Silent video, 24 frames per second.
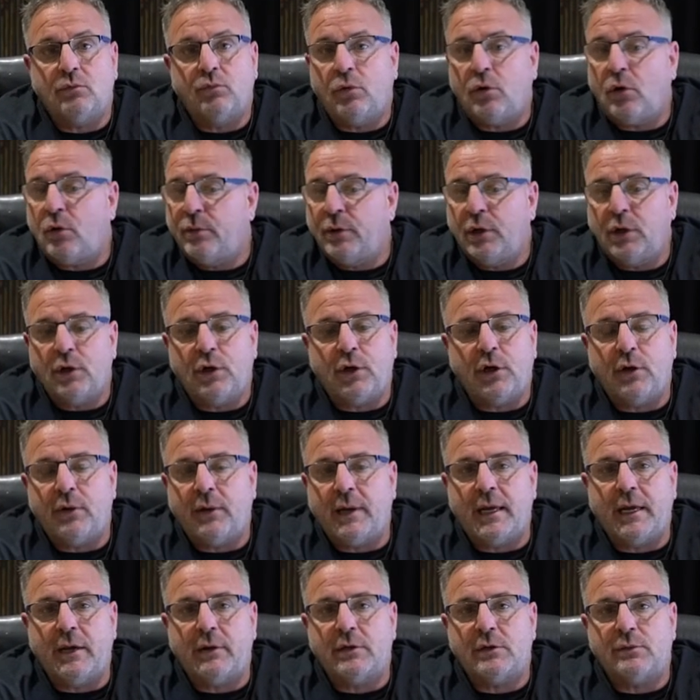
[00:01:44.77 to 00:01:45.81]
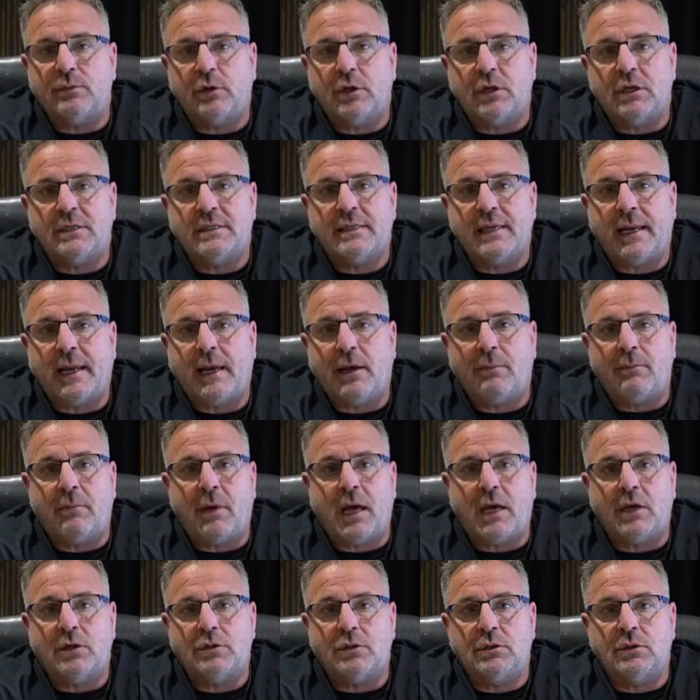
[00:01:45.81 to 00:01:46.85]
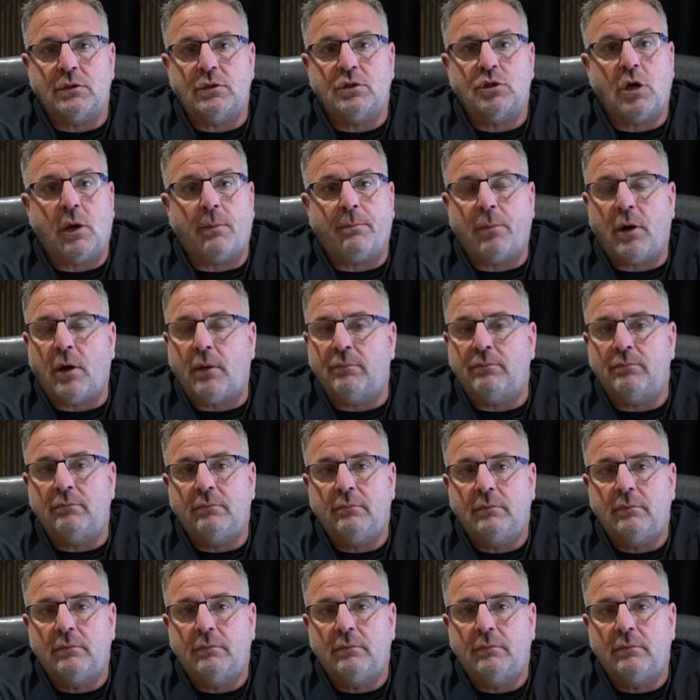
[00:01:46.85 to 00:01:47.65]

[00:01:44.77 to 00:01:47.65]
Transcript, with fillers: What we're going to do here is we're going to set out margins top bottom,